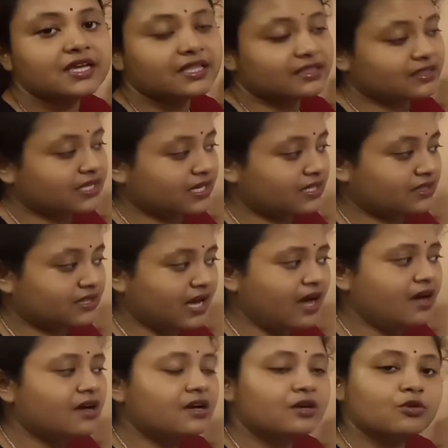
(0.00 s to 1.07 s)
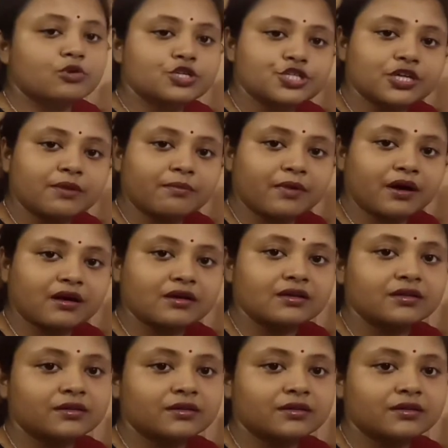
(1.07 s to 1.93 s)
Then the question mark.